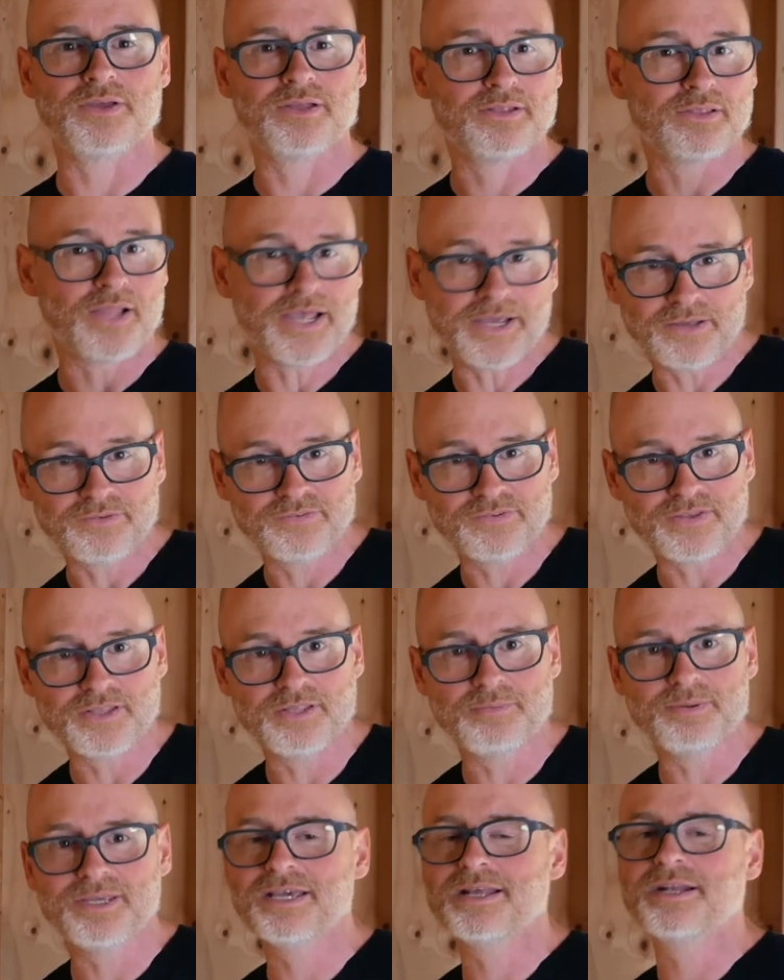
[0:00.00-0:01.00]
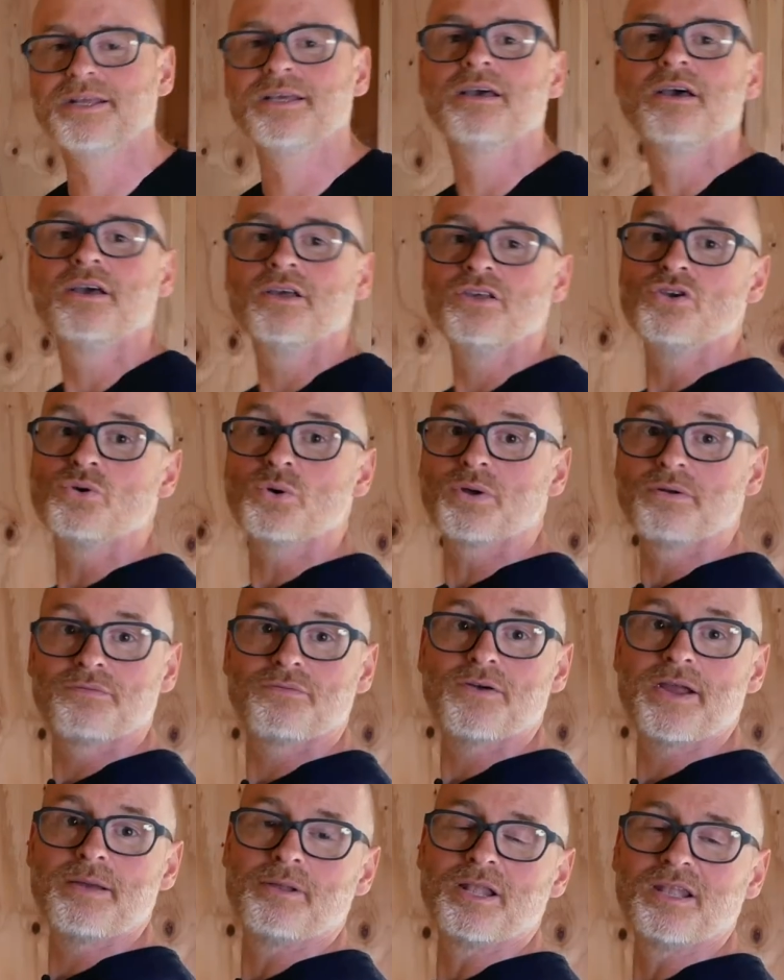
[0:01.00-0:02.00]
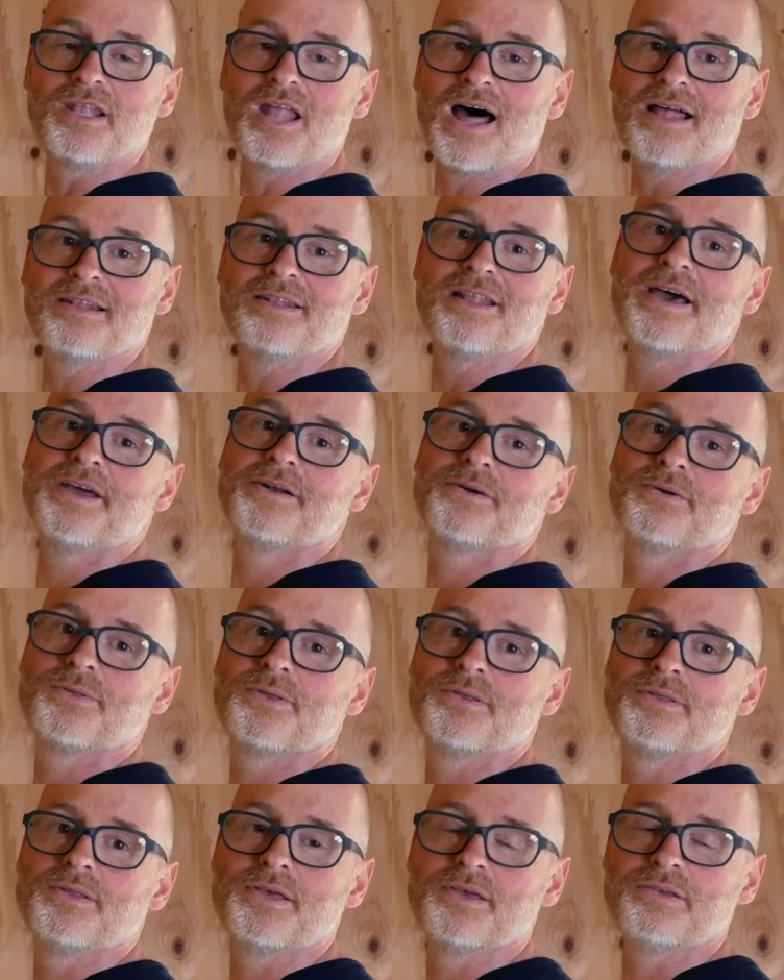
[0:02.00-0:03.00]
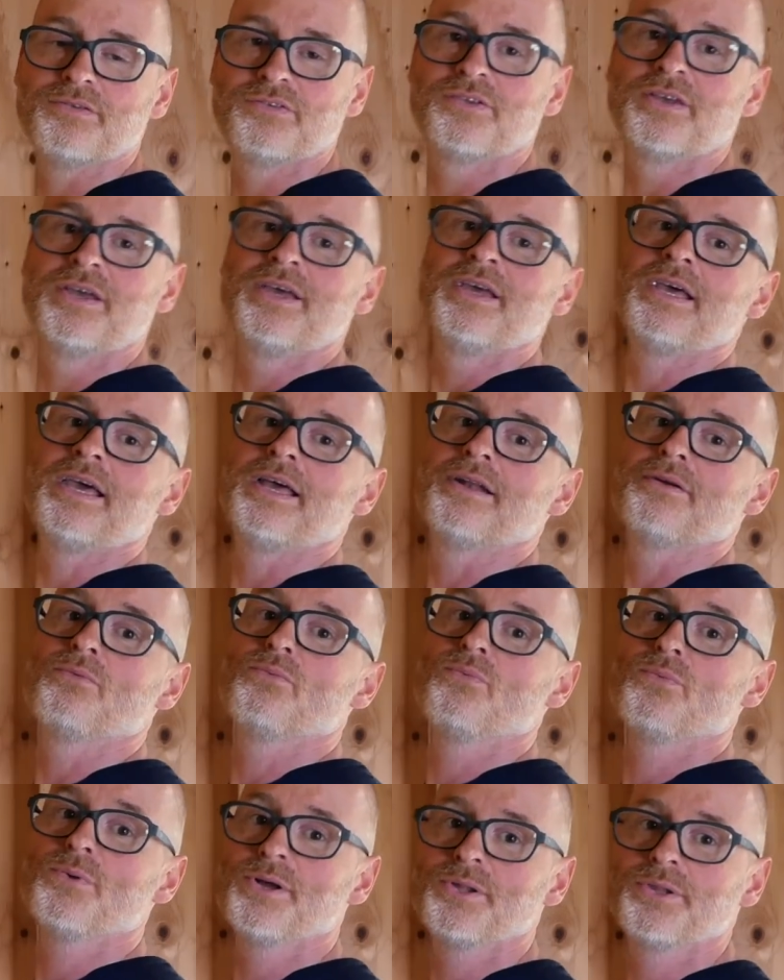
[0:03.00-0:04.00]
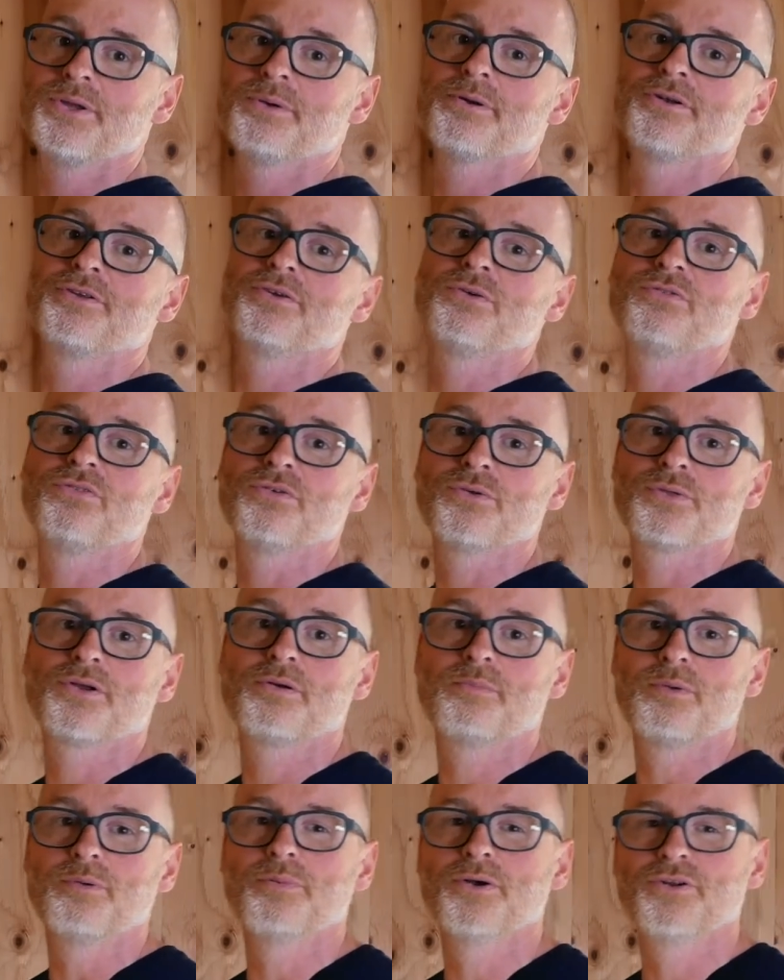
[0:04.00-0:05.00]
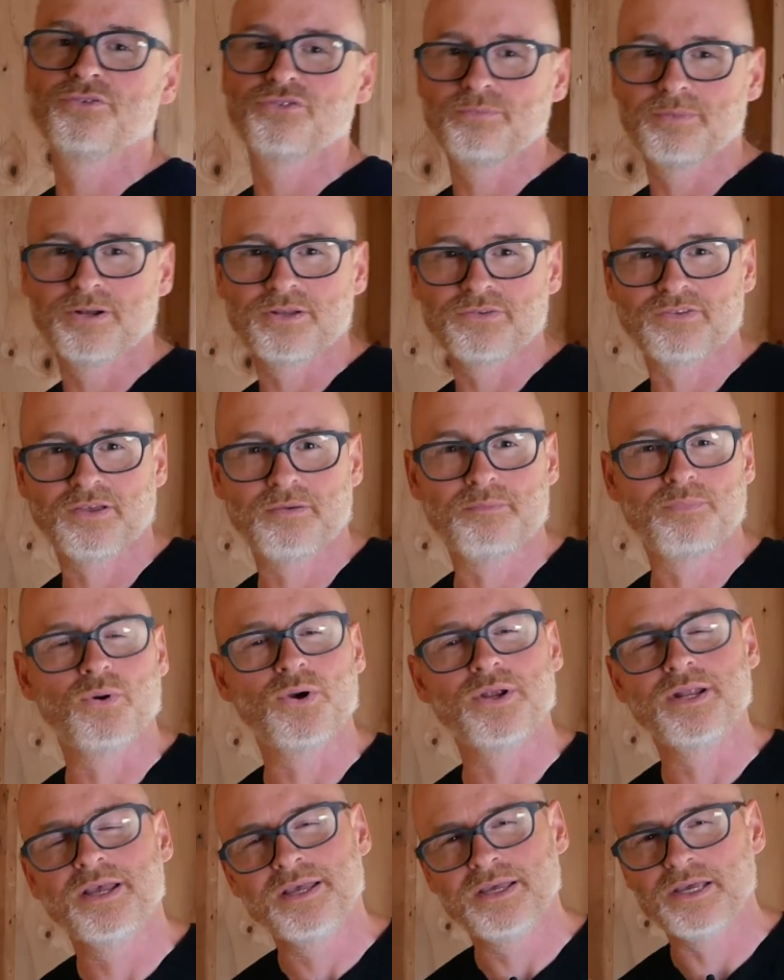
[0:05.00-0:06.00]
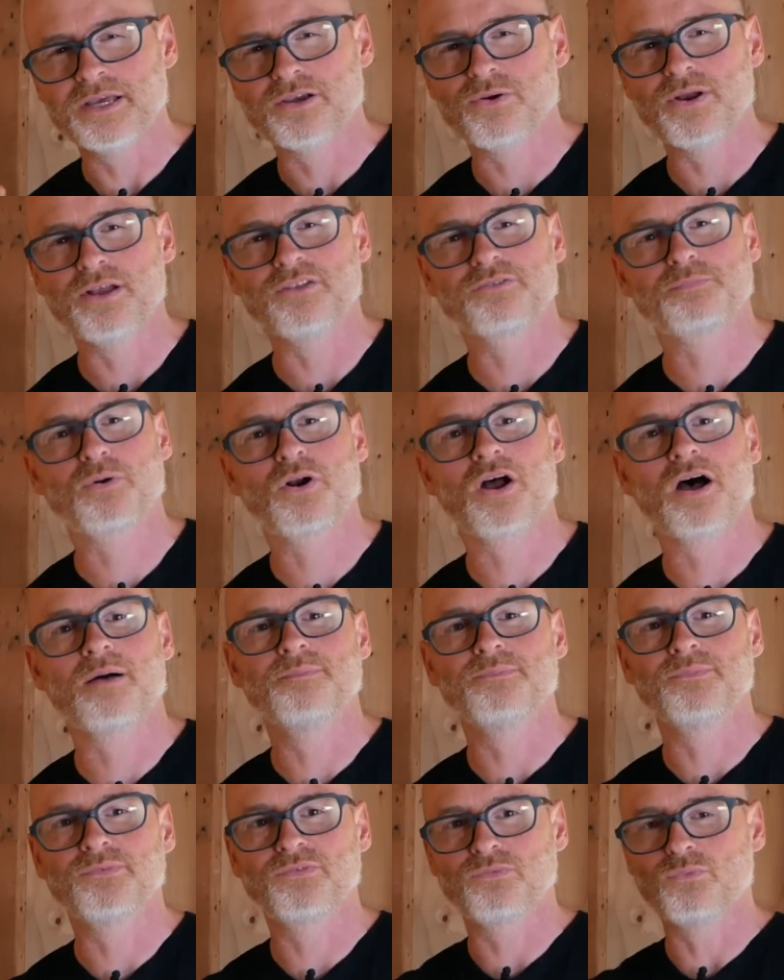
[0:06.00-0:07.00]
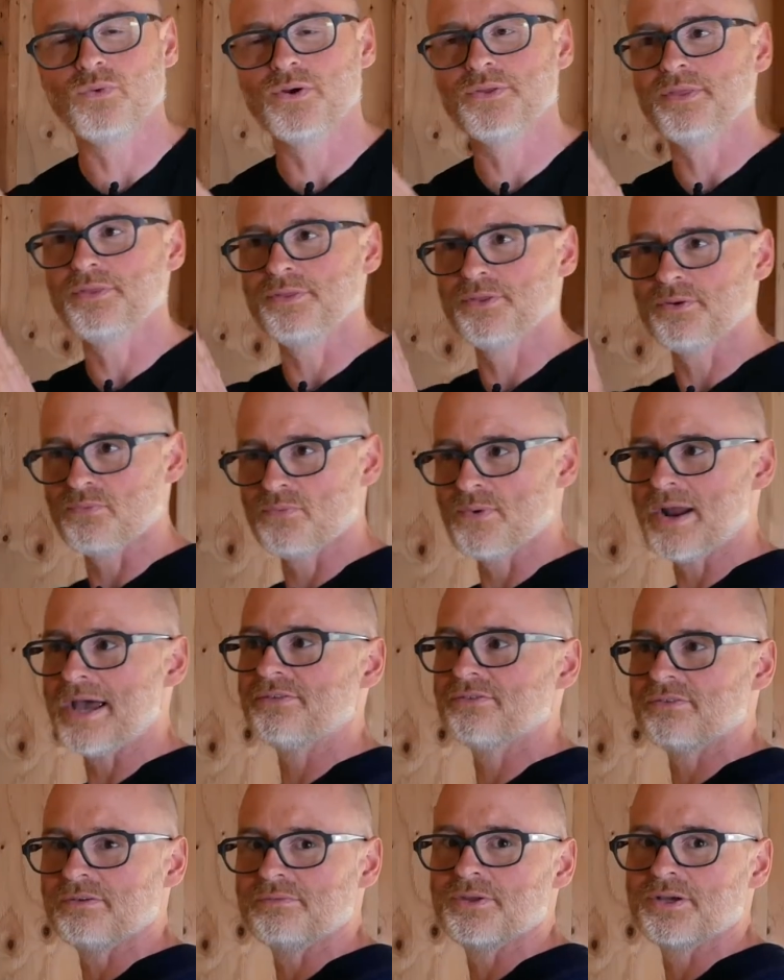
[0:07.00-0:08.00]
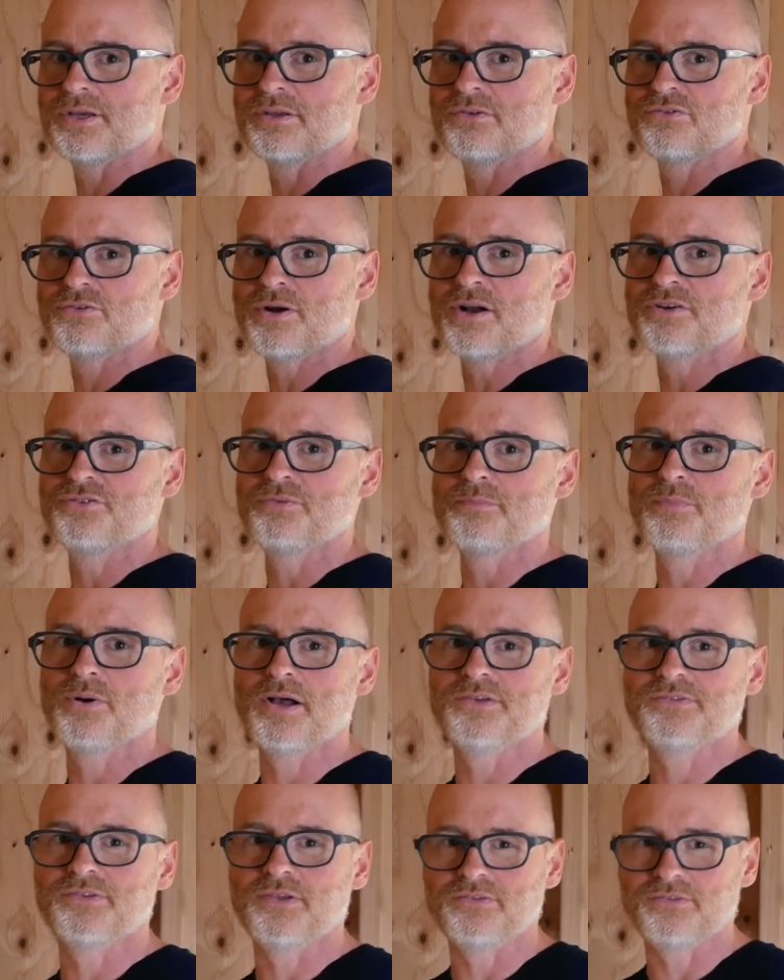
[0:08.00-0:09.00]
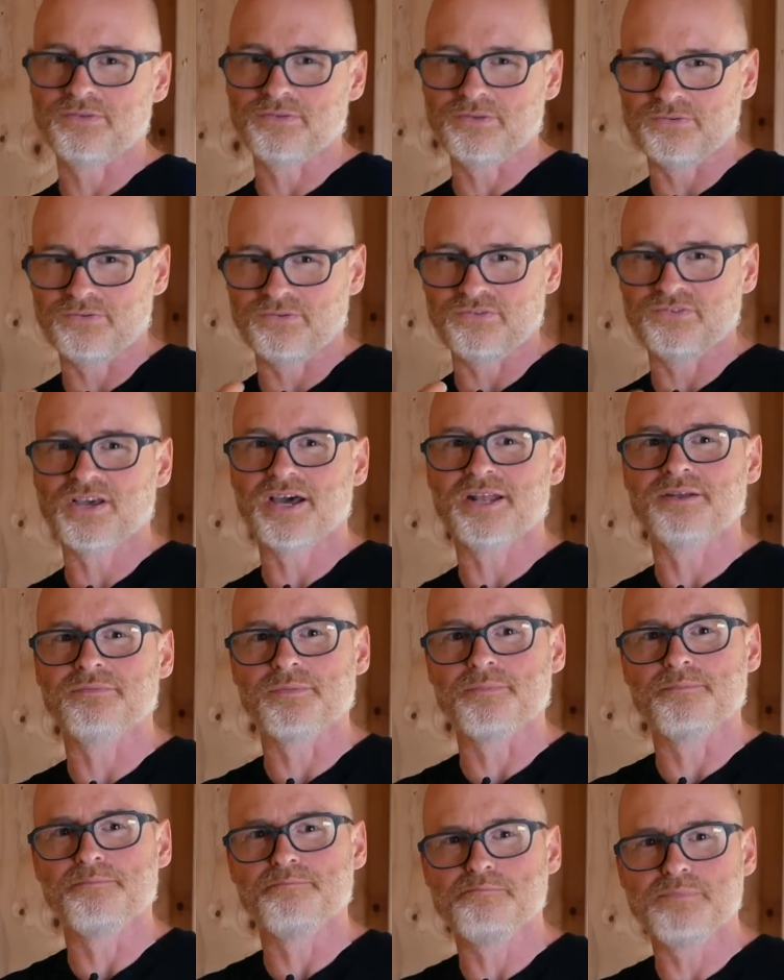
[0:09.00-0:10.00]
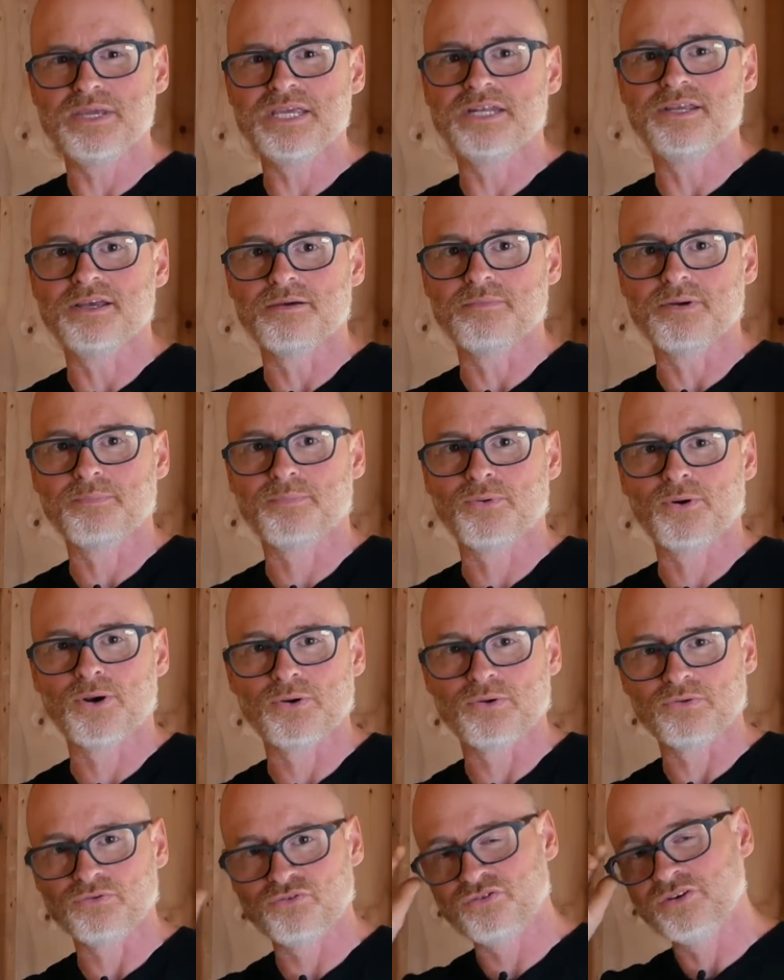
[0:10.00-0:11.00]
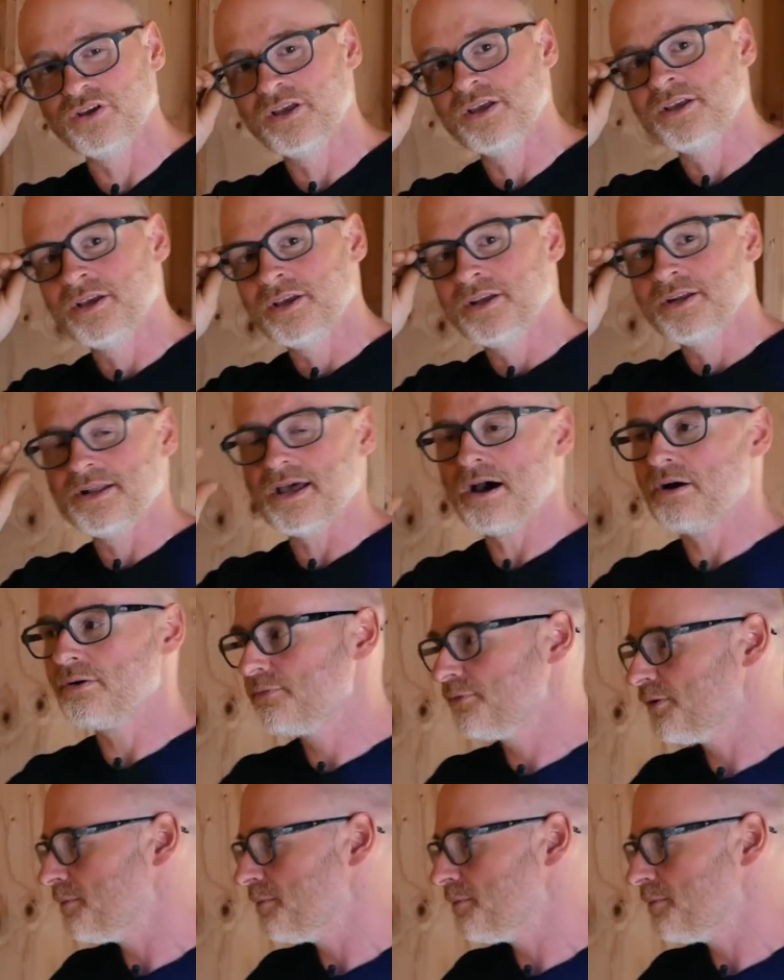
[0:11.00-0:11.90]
And like I said in the beginning, you can frame a lot lighter than this and really reduce your thermal bridging, but at some point it creates problems with the rest of the construction process. So this is kind of a medium approach. Now,